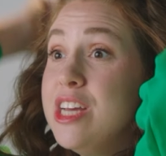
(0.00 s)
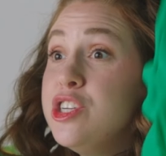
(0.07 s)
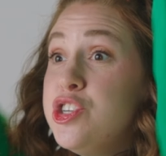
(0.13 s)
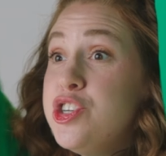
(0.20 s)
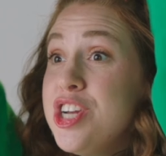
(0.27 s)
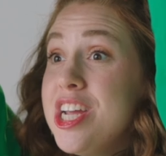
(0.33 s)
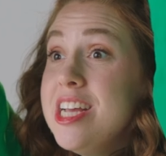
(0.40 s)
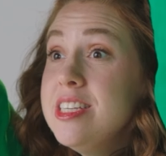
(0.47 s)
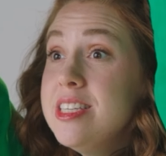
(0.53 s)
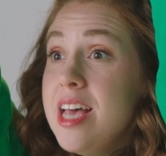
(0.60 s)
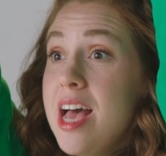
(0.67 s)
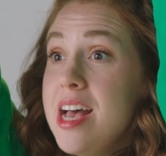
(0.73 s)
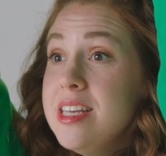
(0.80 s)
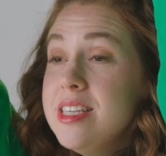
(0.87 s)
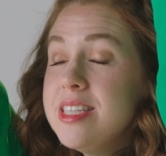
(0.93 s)

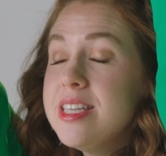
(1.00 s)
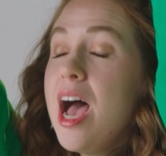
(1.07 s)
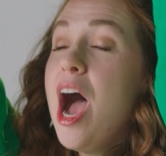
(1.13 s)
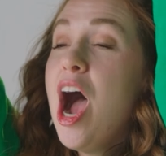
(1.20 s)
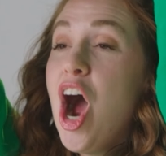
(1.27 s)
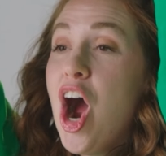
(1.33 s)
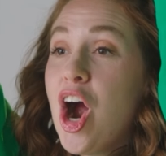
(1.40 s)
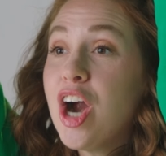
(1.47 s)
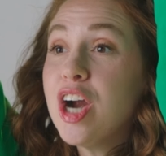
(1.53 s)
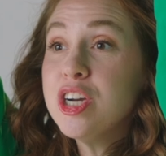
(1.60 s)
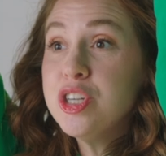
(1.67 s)
Jesus, our